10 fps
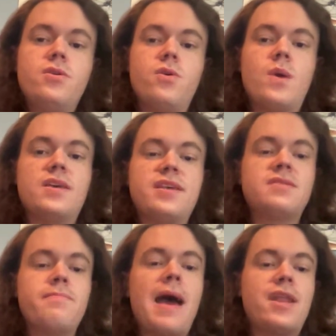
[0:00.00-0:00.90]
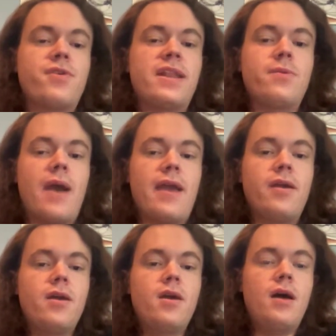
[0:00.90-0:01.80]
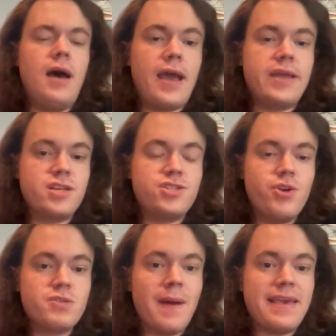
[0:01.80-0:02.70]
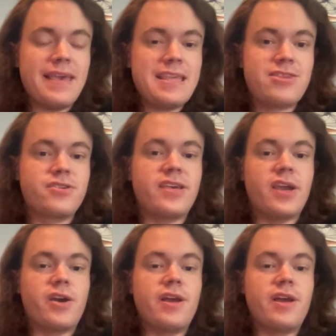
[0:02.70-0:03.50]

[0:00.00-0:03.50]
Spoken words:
"Well, it doesn't matter anyway. I can just use my ether gear."